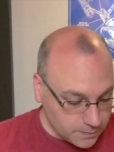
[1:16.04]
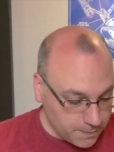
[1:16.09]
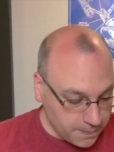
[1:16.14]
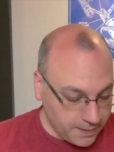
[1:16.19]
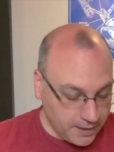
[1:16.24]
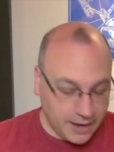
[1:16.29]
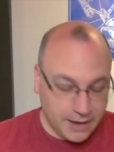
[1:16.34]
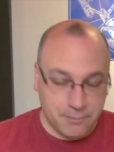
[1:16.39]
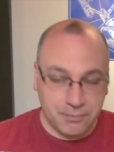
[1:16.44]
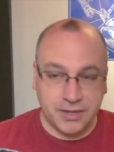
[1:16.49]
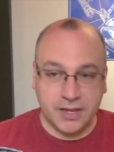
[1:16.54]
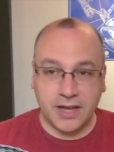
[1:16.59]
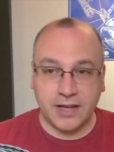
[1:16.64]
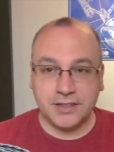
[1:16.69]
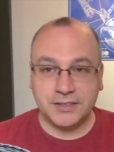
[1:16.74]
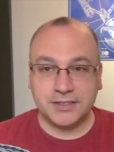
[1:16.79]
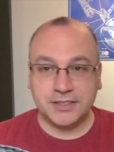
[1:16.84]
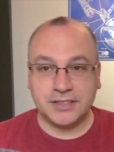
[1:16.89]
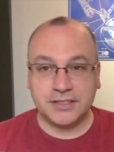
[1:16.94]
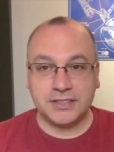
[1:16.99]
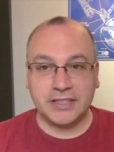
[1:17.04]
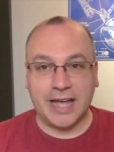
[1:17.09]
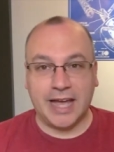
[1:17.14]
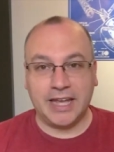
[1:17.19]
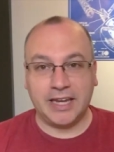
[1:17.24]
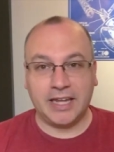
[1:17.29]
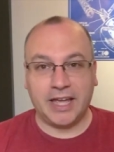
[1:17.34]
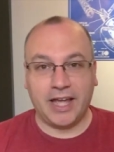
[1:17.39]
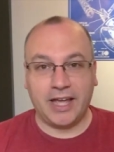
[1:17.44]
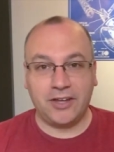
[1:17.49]
And because it's
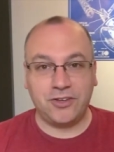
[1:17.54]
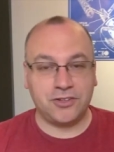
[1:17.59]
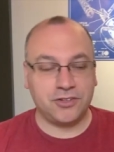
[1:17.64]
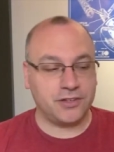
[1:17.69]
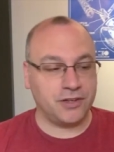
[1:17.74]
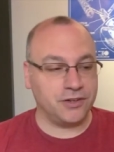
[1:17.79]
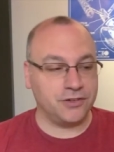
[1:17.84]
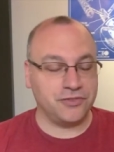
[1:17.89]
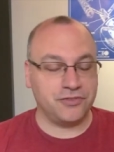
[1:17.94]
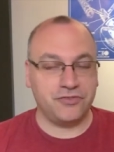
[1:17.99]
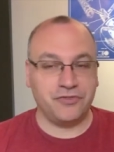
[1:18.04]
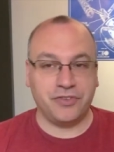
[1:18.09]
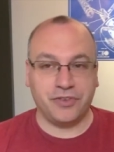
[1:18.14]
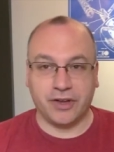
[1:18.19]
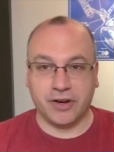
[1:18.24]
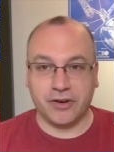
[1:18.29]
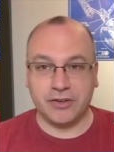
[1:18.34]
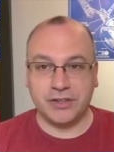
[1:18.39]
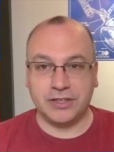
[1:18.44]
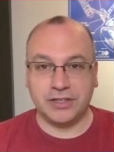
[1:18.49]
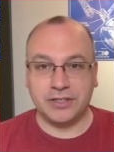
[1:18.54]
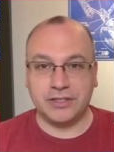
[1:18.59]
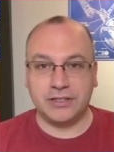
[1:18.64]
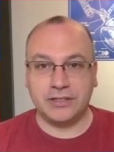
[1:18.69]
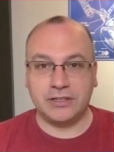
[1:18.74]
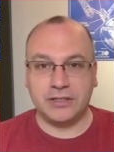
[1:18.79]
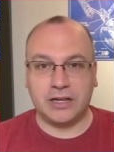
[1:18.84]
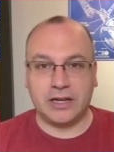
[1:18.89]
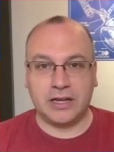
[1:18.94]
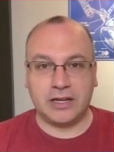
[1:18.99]
9 gauge, there's very
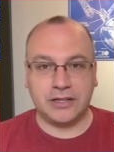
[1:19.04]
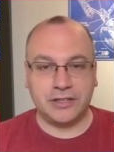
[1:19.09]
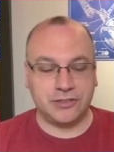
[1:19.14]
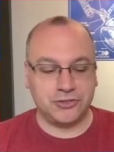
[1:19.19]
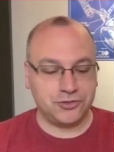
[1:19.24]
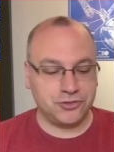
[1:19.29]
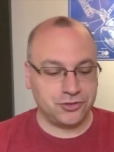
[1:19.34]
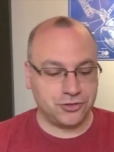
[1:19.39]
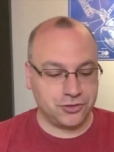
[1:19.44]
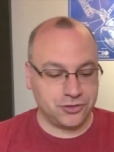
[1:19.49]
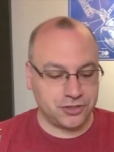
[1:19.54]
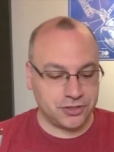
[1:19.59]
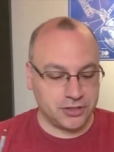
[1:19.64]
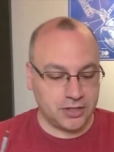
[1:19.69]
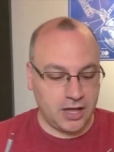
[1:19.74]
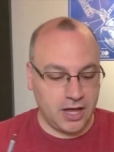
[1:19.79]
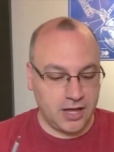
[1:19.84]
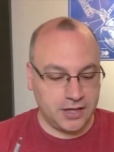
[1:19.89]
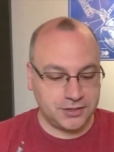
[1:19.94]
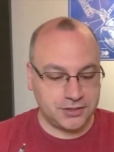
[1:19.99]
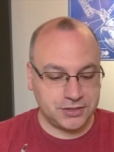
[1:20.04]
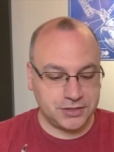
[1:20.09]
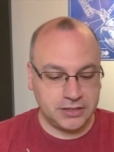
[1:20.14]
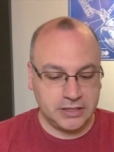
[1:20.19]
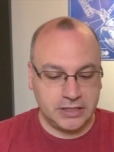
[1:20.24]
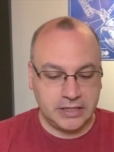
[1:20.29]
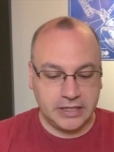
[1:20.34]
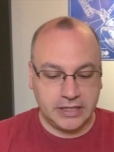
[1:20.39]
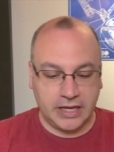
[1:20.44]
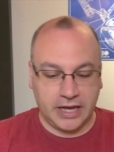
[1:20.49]
little insertion loss.
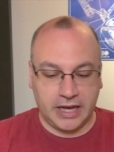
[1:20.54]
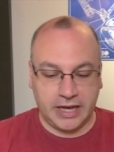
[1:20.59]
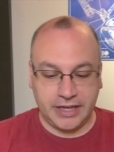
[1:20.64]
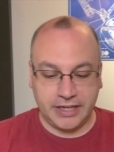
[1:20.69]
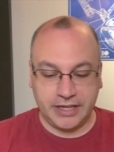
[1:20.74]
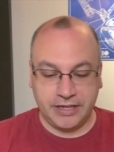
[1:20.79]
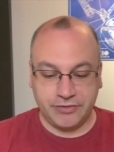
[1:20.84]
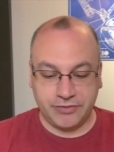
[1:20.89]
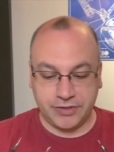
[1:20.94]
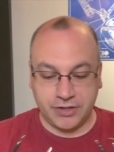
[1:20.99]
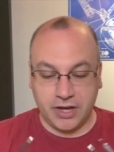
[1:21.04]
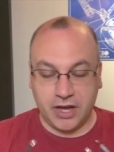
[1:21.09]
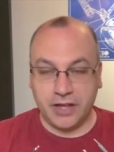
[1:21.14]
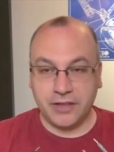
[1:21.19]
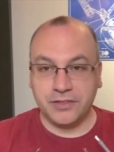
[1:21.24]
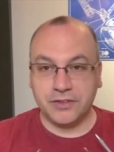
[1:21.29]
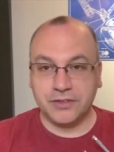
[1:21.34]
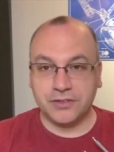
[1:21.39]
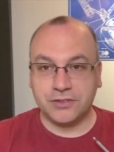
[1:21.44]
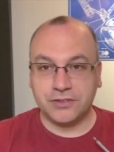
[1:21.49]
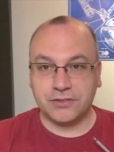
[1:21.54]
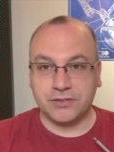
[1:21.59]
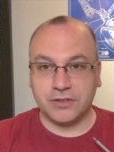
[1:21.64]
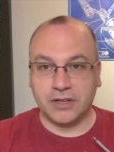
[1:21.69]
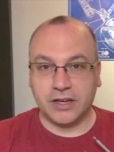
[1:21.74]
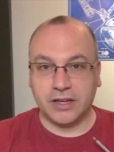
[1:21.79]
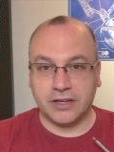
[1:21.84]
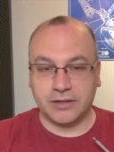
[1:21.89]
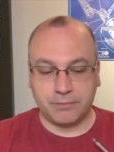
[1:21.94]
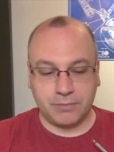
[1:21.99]
Even on this
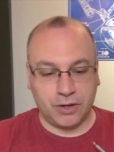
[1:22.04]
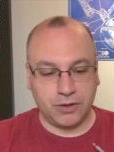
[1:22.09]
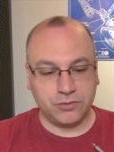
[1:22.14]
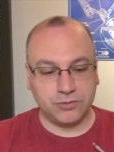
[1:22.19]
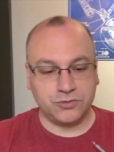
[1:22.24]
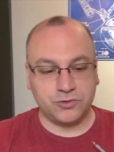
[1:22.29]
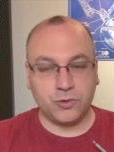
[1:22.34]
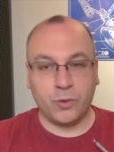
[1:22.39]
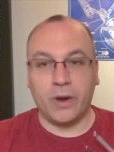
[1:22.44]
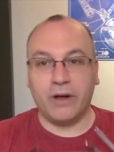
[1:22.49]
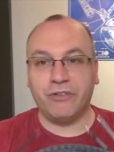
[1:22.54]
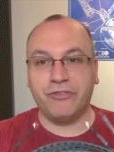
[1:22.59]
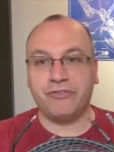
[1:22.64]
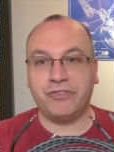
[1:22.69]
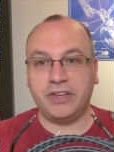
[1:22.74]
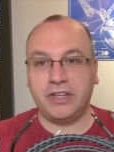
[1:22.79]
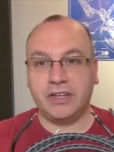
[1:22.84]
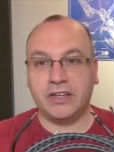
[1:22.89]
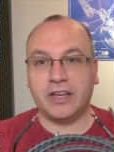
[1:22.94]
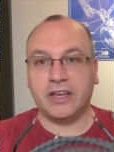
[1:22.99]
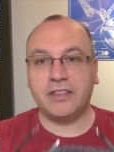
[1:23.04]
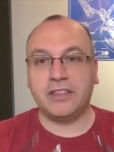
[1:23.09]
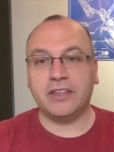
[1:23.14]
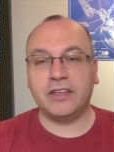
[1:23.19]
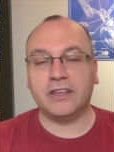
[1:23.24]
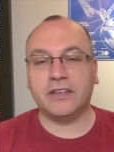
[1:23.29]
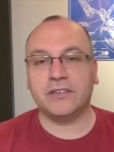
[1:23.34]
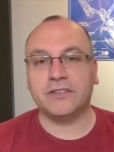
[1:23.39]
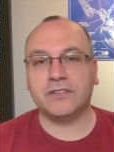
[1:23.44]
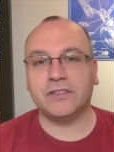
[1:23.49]
about 12 feet, I
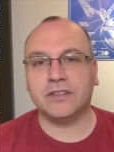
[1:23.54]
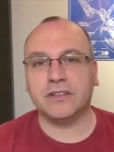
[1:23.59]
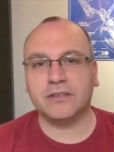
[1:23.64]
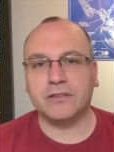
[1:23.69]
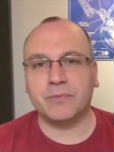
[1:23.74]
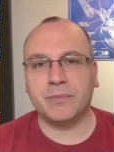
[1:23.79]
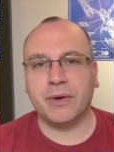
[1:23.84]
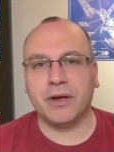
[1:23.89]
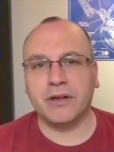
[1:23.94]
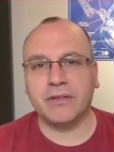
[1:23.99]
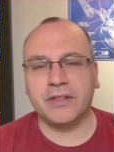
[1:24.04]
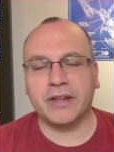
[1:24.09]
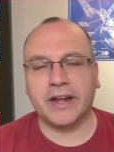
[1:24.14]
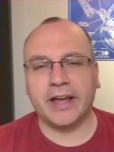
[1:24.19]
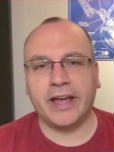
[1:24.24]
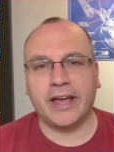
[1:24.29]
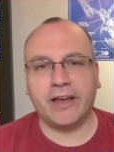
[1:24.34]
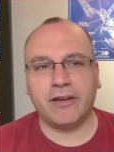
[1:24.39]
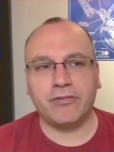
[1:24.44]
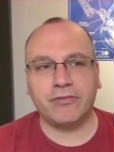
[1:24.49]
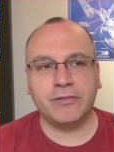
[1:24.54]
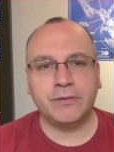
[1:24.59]
think is the pair that I have.